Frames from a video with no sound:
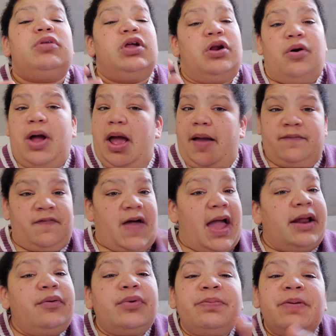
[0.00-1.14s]
You know, I'm
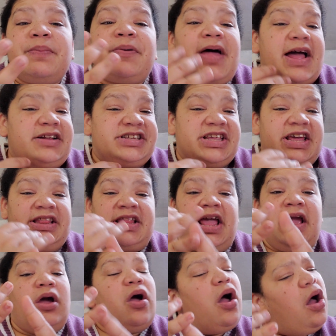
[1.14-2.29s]
fine with people asking,
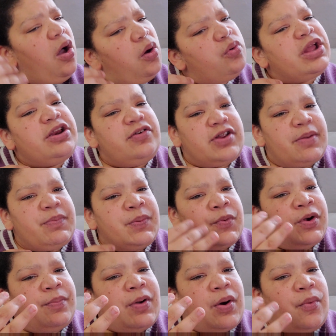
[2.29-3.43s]
like, oh, can you tell me
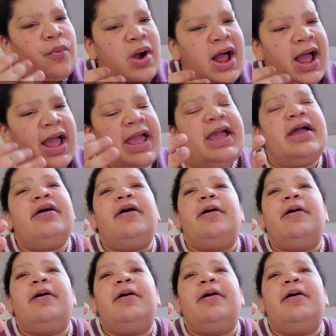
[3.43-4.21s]
more about why?